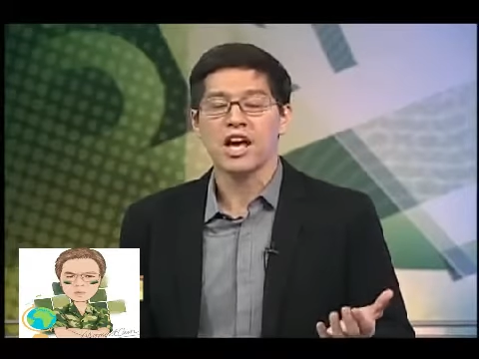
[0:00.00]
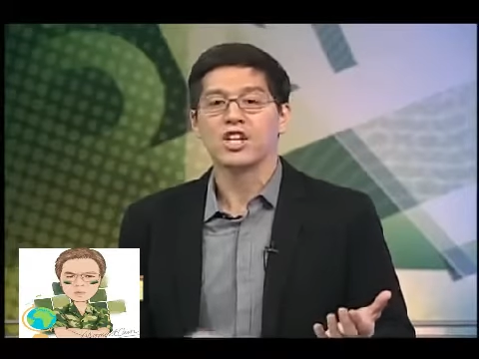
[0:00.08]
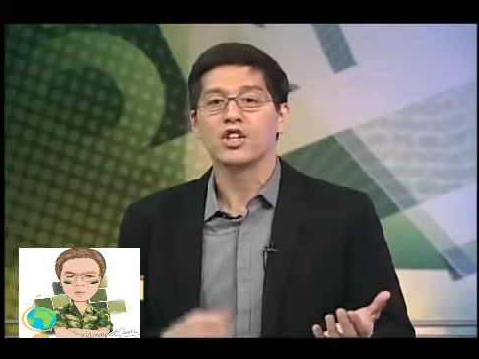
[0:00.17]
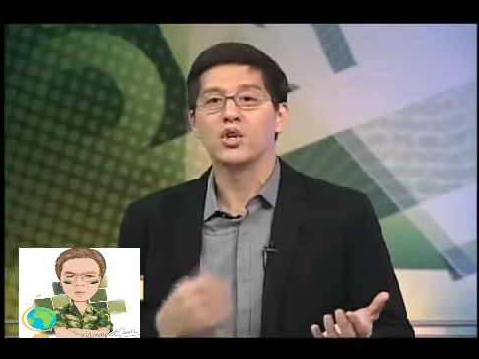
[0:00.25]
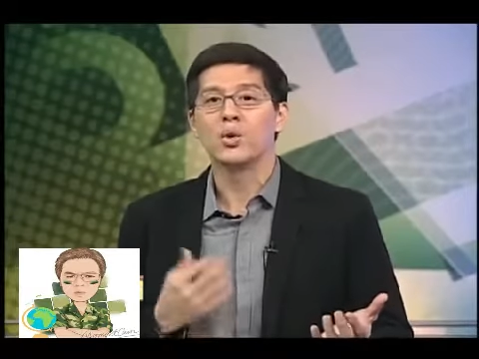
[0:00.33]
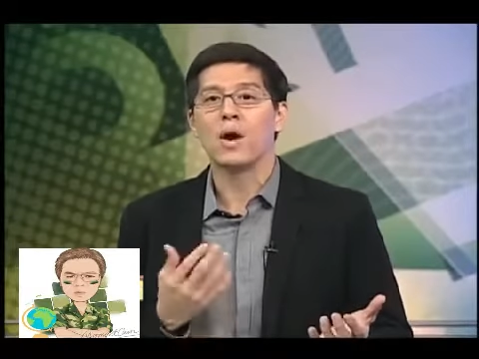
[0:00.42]

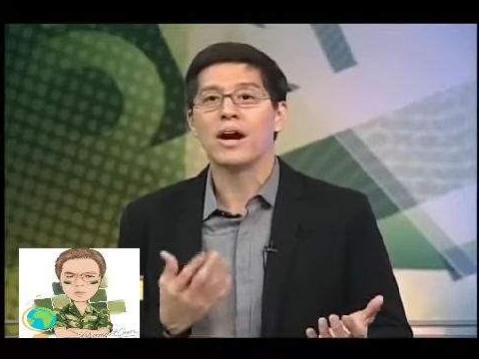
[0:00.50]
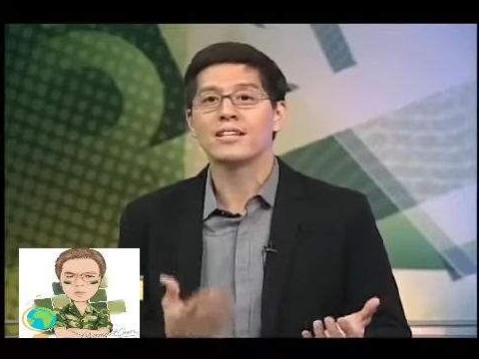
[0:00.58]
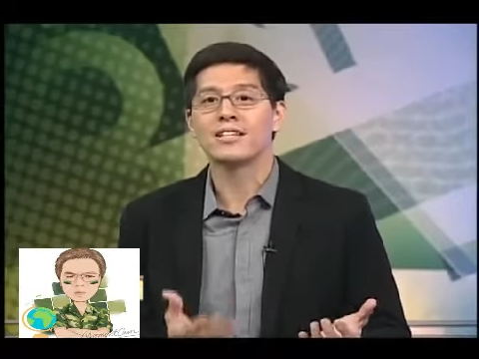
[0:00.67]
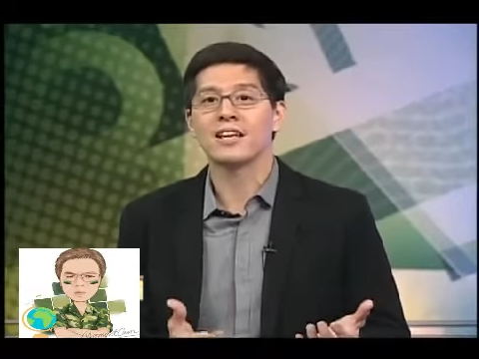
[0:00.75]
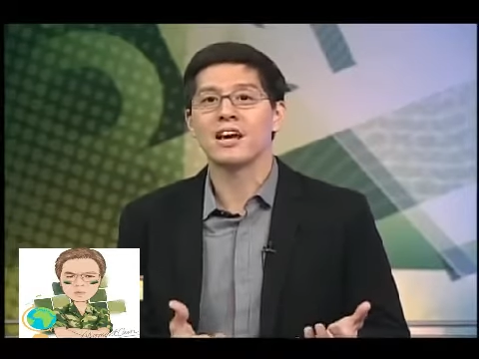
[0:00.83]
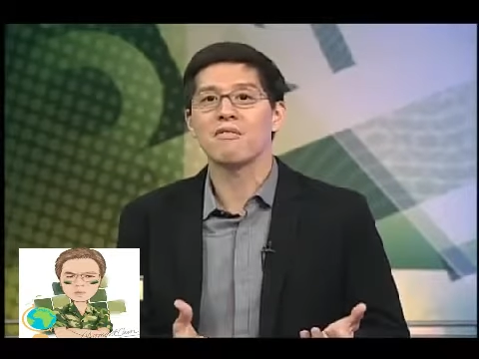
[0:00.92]

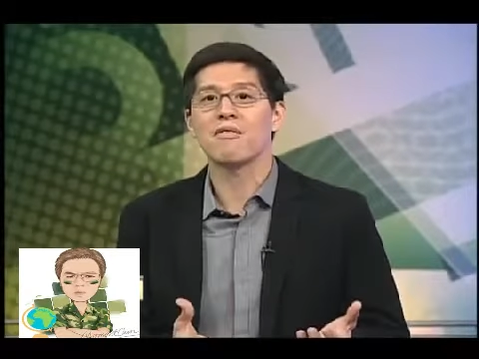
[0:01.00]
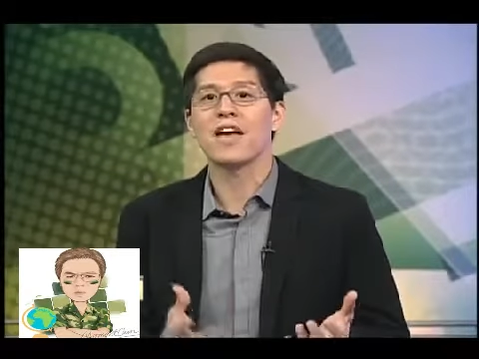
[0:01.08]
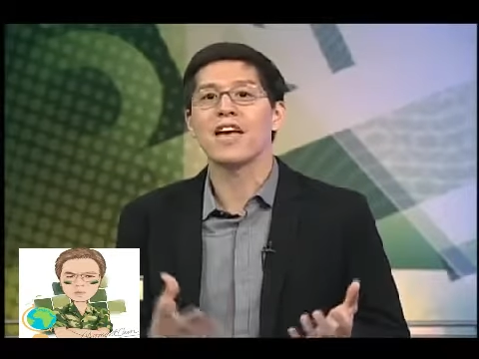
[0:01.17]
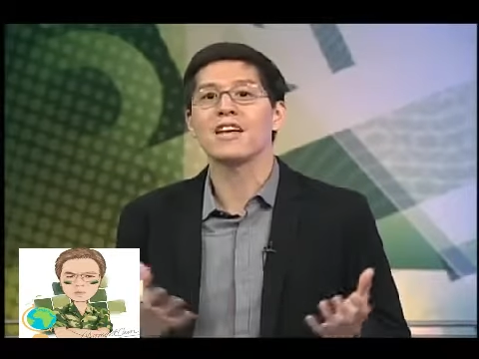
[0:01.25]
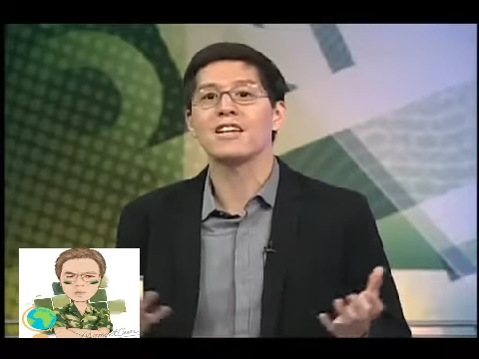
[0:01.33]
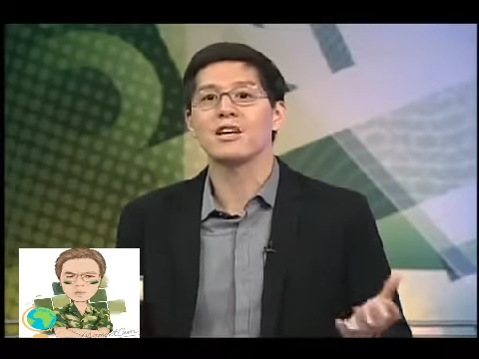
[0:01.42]
UITF,
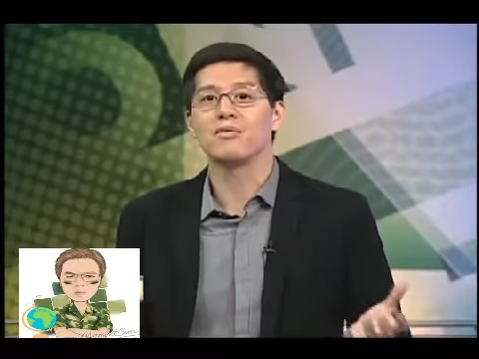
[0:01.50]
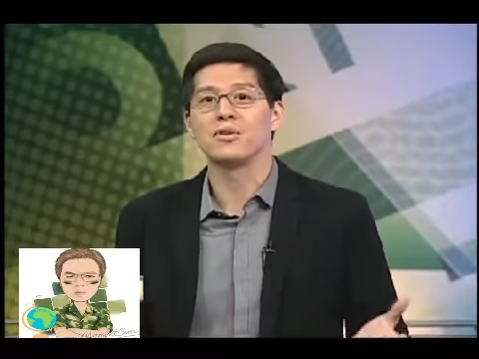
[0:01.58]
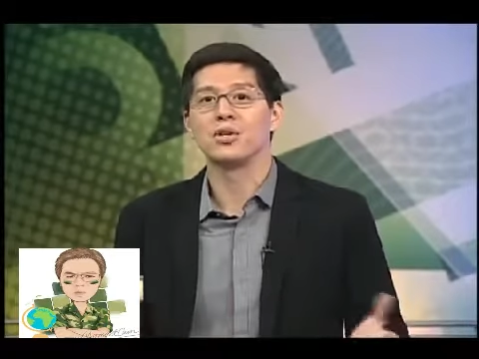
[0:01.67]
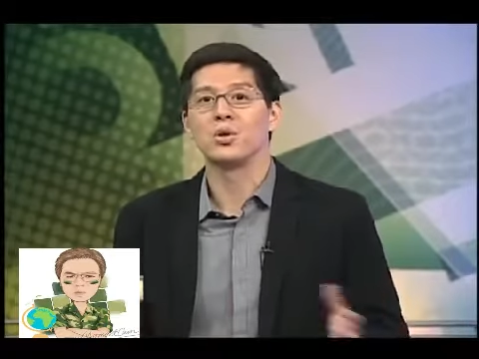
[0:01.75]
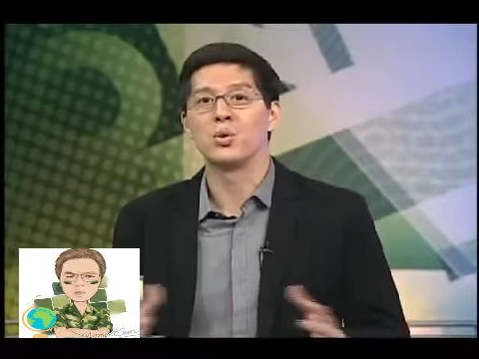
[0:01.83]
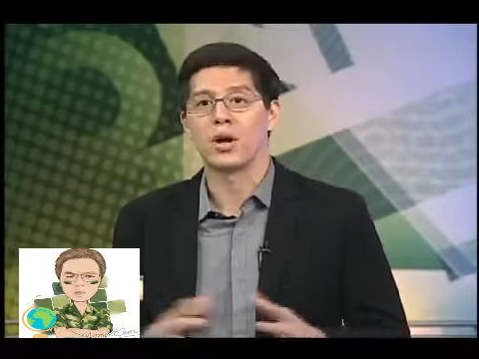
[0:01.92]
and a
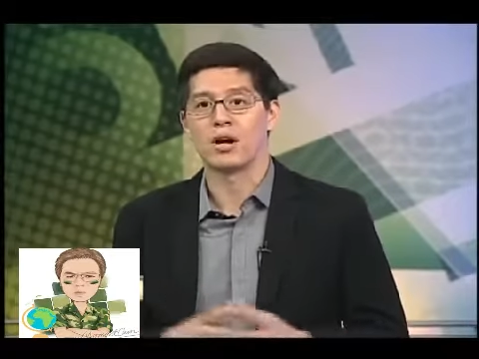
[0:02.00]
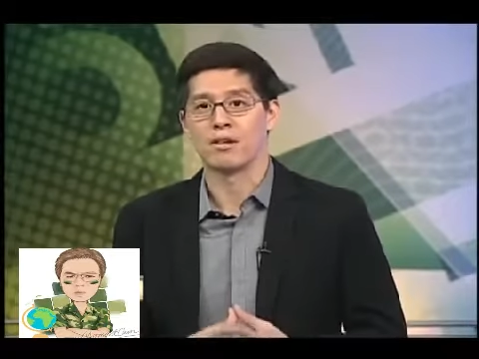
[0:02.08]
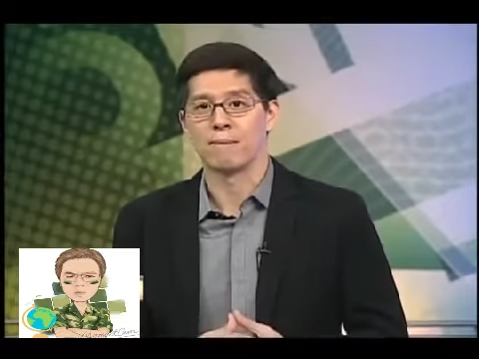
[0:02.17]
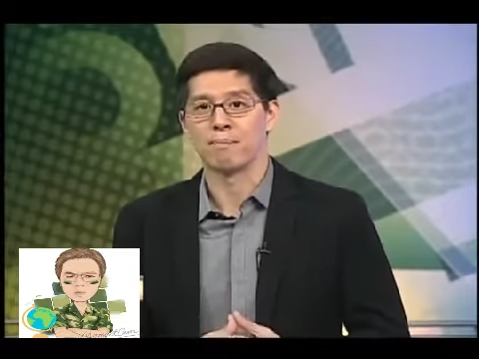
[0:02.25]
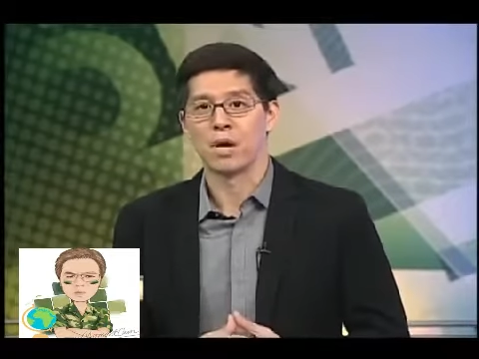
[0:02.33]
VUL.